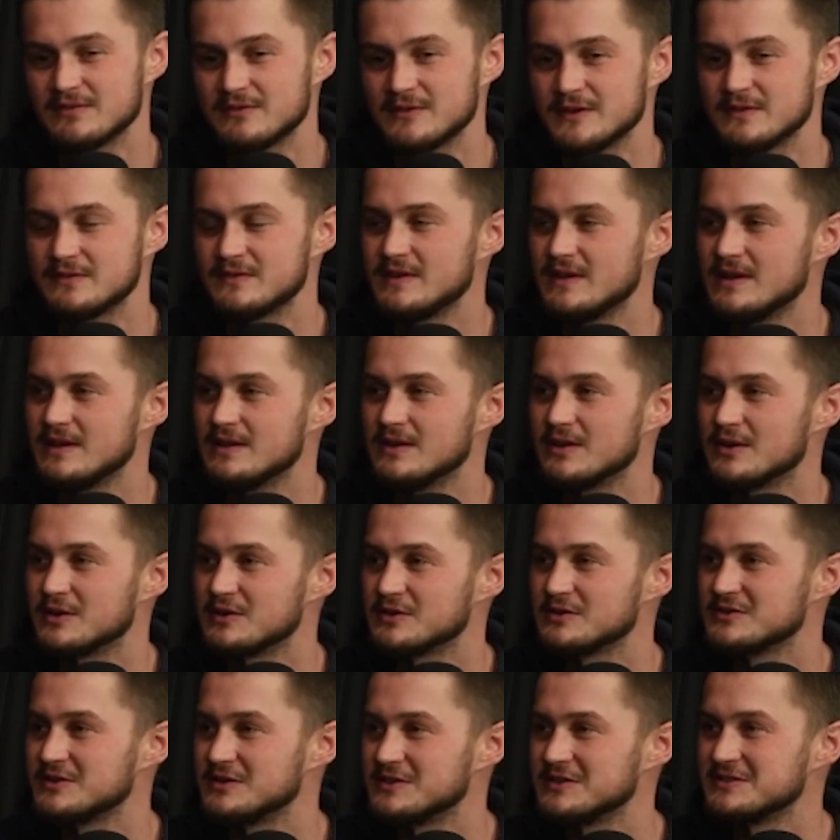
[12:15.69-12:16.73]
15, y'all are
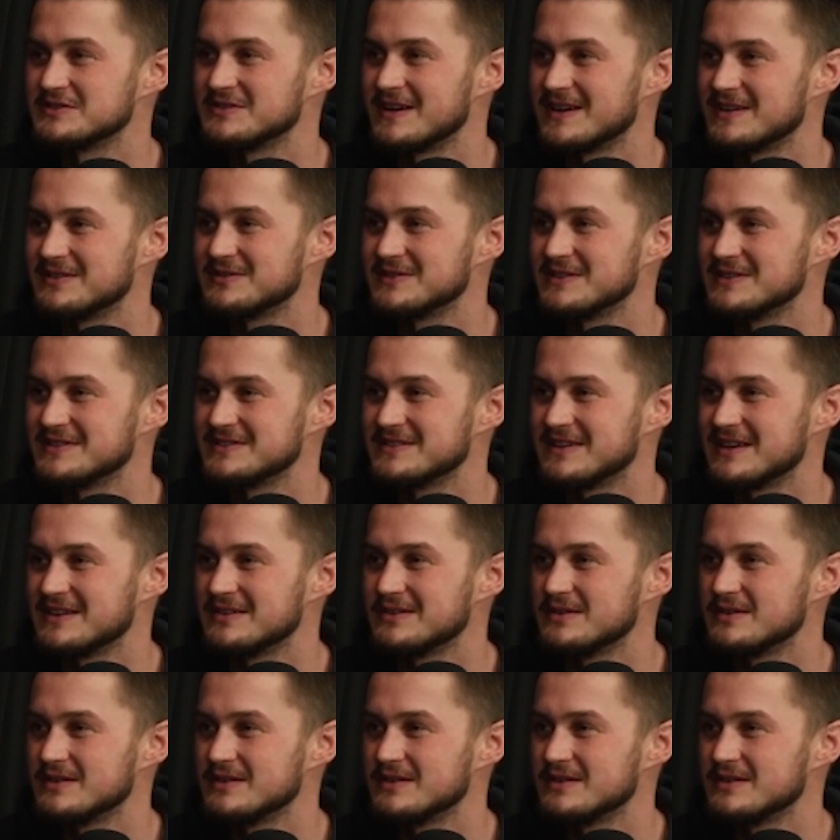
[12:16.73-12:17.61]
just going to sign for this tattoo.